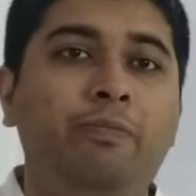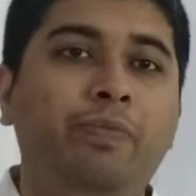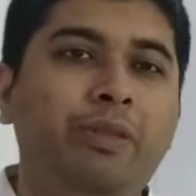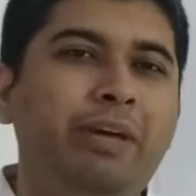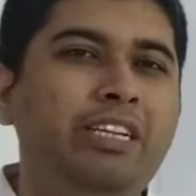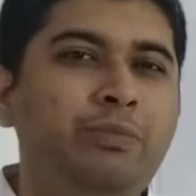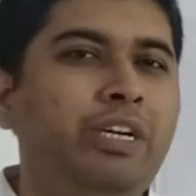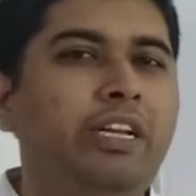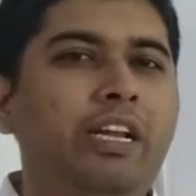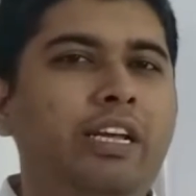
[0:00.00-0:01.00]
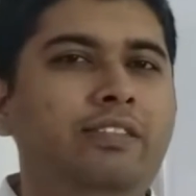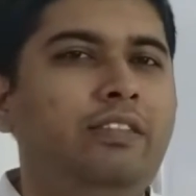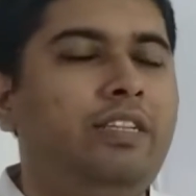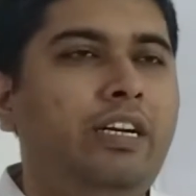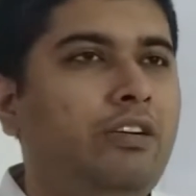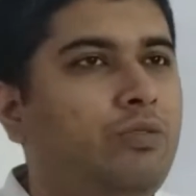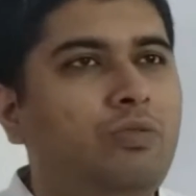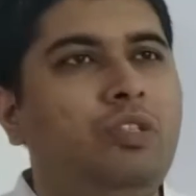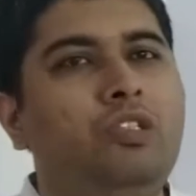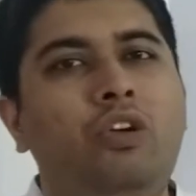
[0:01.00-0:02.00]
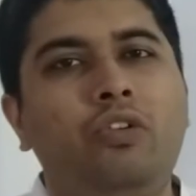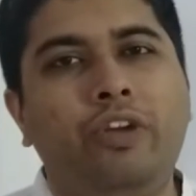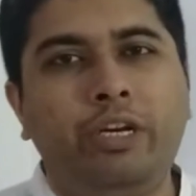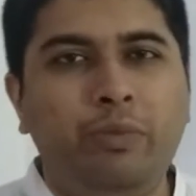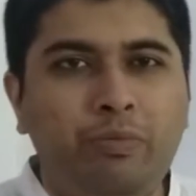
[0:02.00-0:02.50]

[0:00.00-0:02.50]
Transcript: the management realizes that no, it's not going to be